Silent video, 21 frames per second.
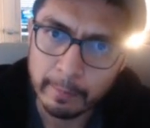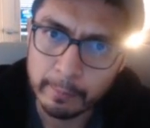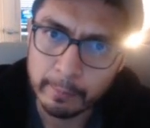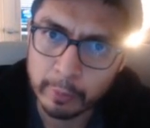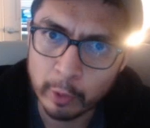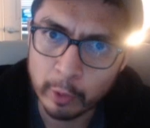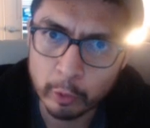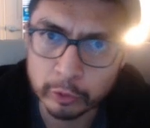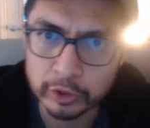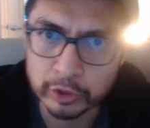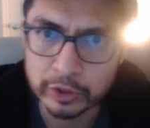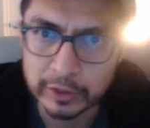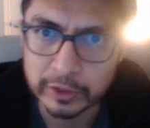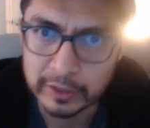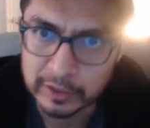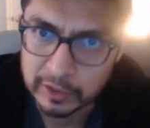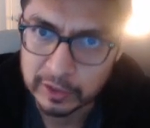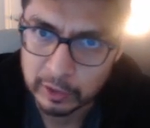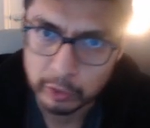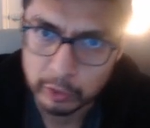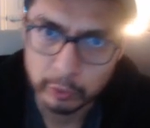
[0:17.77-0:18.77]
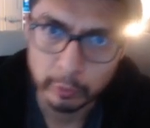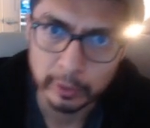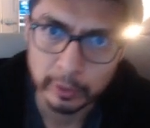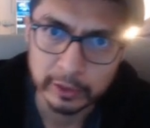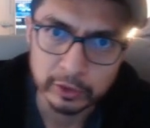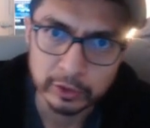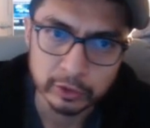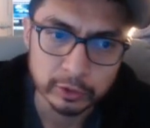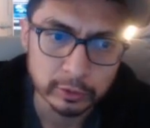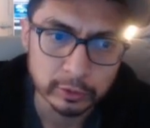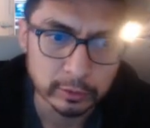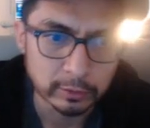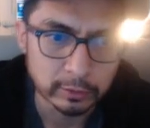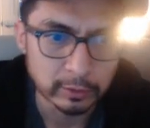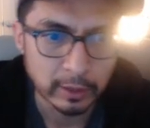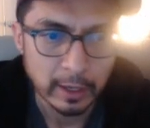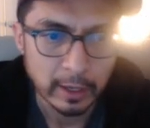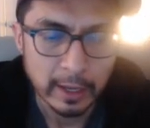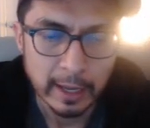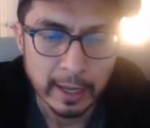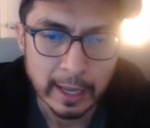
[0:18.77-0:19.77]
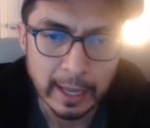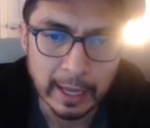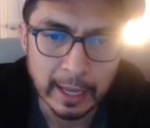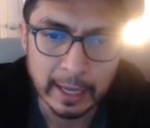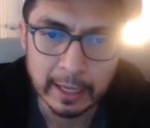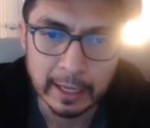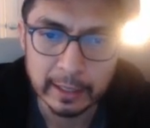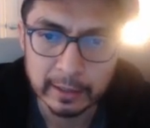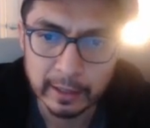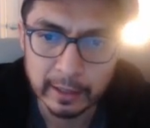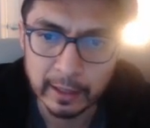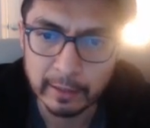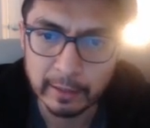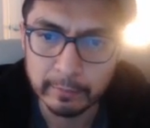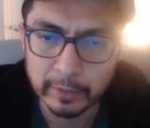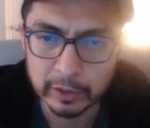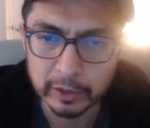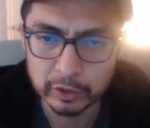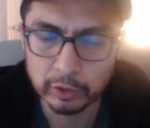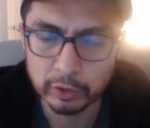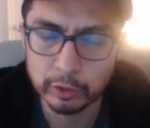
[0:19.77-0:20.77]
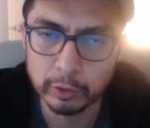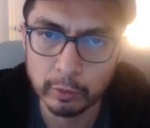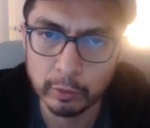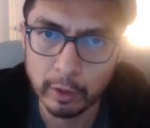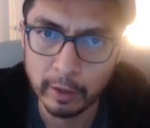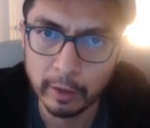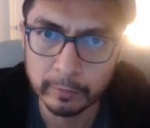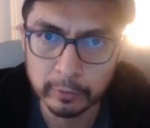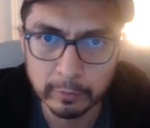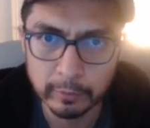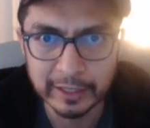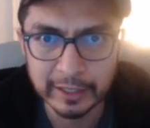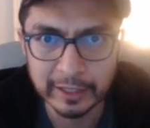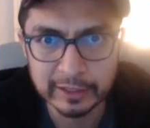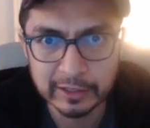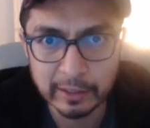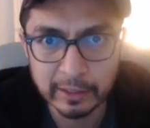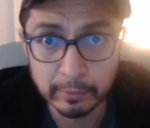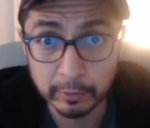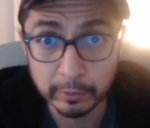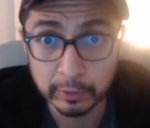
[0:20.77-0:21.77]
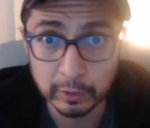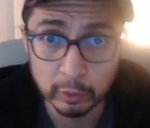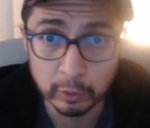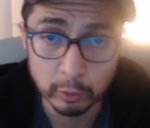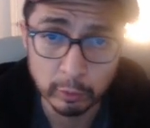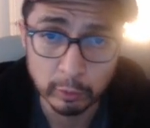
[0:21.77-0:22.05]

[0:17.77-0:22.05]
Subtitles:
approach this situation and make sure you optimize everything.